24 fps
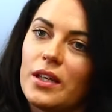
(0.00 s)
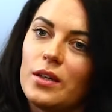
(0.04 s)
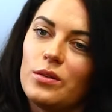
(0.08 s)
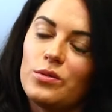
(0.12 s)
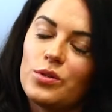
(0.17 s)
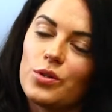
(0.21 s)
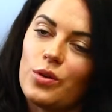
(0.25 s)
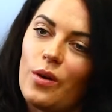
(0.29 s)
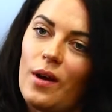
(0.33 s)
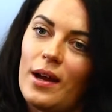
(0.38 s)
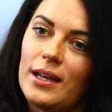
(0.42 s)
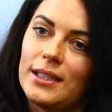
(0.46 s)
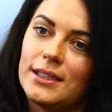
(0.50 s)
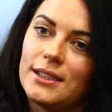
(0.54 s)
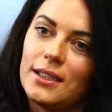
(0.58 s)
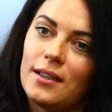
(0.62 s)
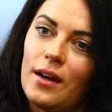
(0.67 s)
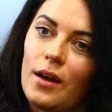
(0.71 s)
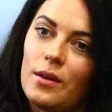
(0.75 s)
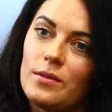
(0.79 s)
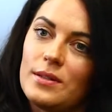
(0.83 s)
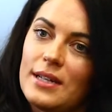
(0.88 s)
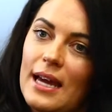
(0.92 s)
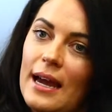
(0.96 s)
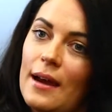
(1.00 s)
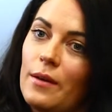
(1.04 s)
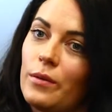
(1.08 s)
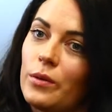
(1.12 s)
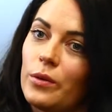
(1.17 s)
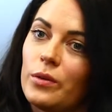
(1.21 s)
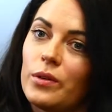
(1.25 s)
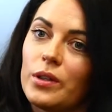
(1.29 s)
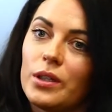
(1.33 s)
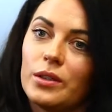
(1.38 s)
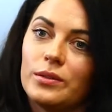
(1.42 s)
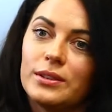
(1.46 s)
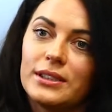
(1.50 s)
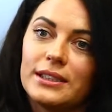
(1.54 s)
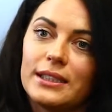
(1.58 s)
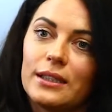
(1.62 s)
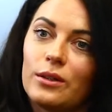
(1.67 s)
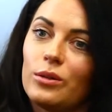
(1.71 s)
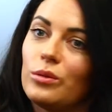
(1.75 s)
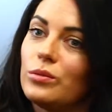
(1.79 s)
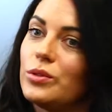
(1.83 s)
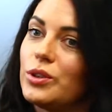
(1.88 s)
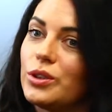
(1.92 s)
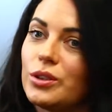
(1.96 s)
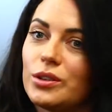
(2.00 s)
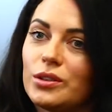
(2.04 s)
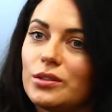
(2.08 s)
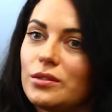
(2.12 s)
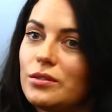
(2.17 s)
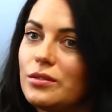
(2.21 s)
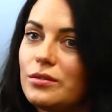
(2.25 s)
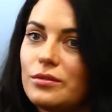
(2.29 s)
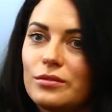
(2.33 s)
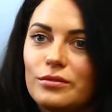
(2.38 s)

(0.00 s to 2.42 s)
are you trying to go down, or are you still just